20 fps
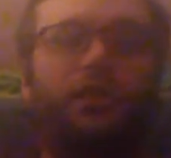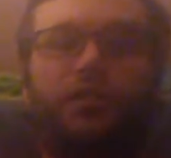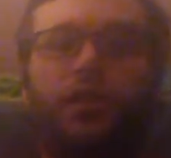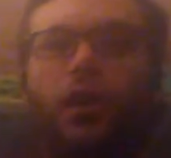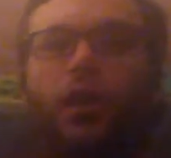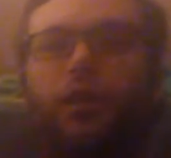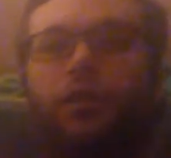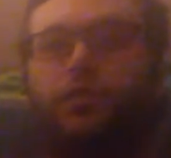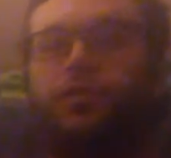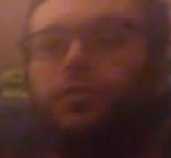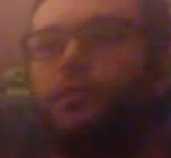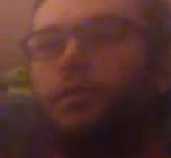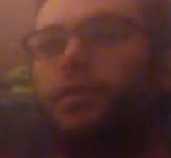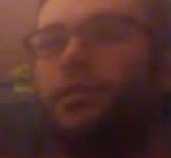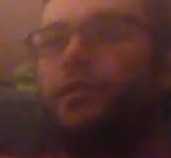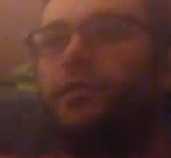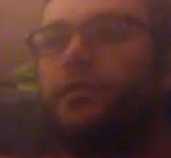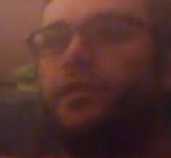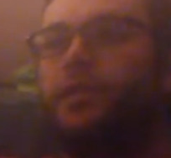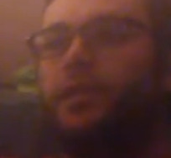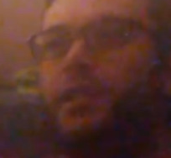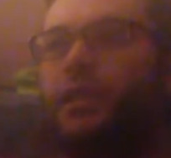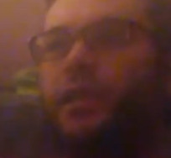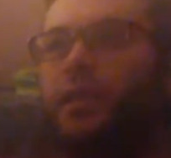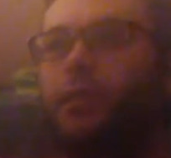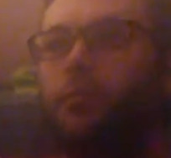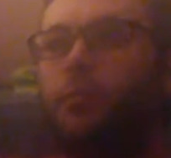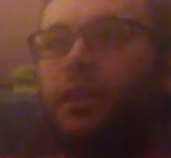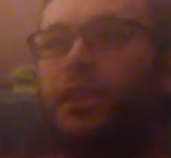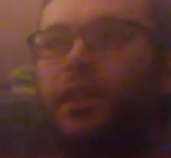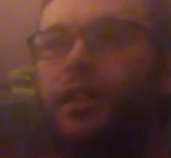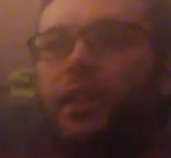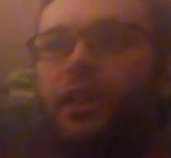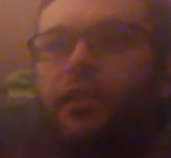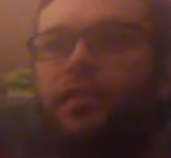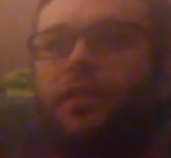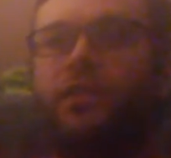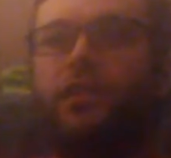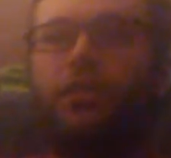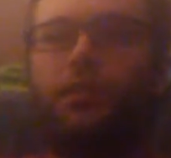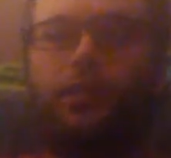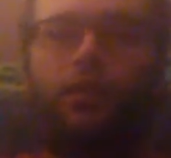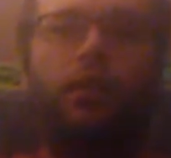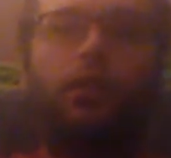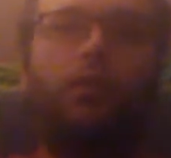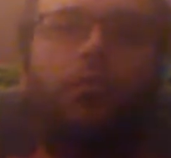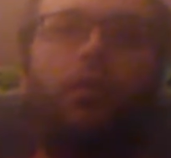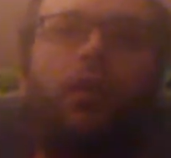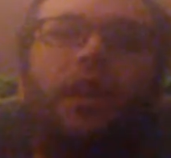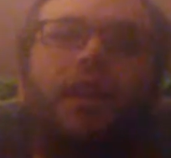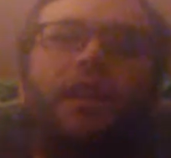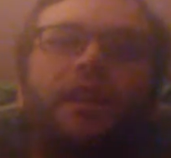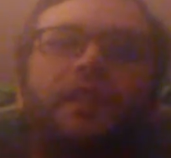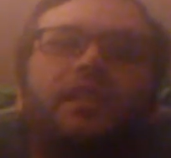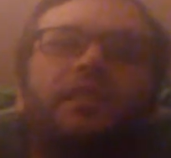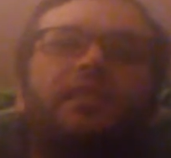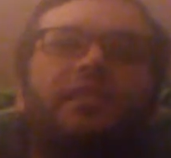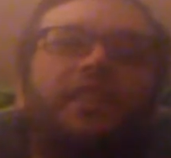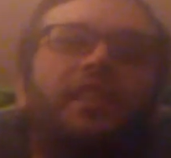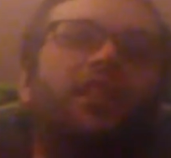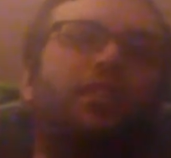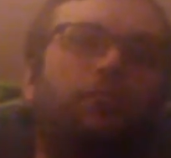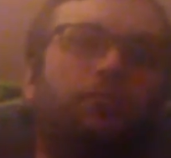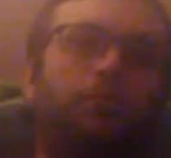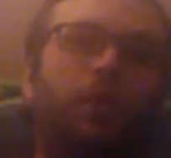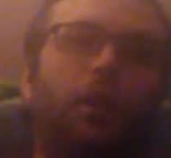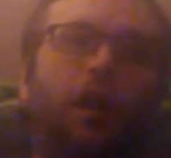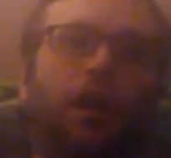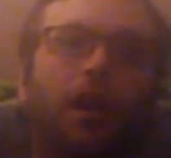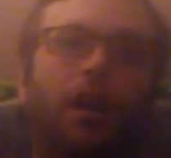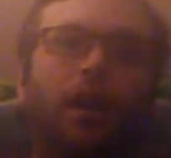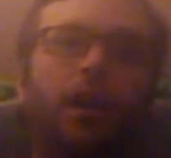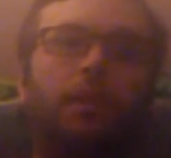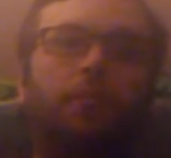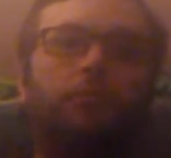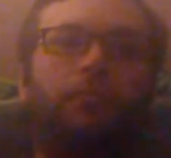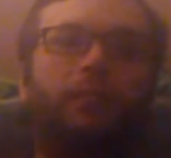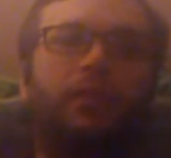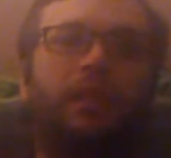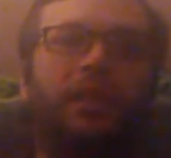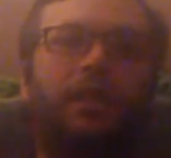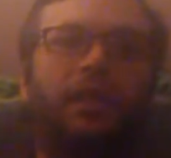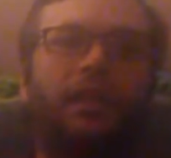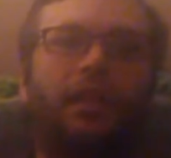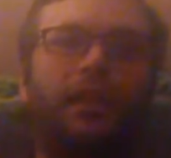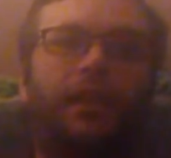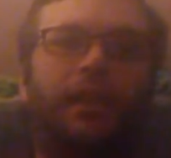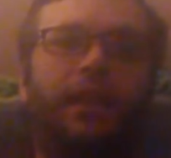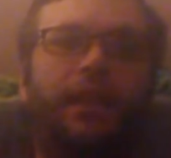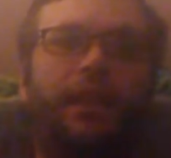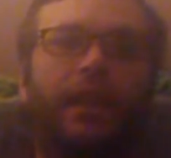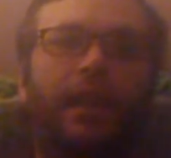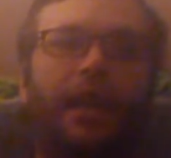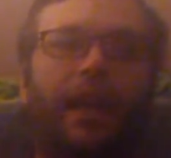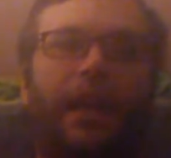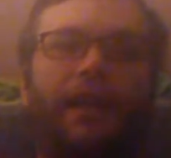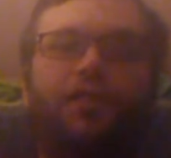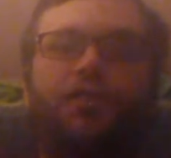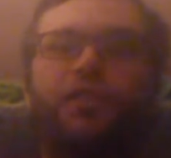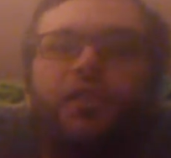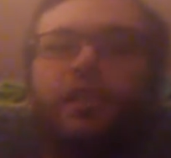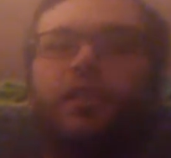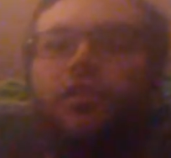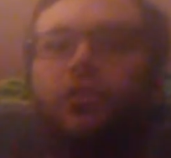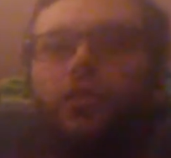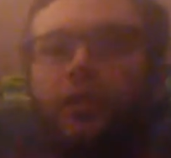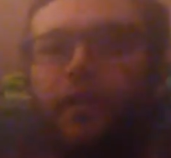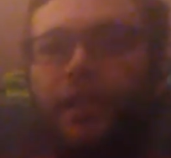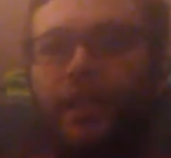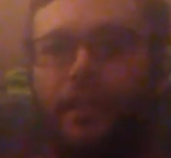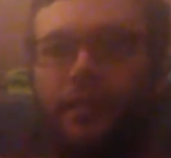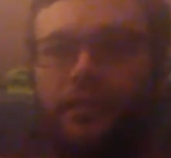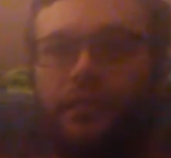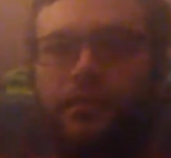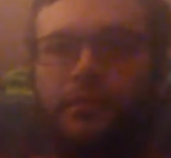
talk to her because the girl wanted to see her mom and she couldn't.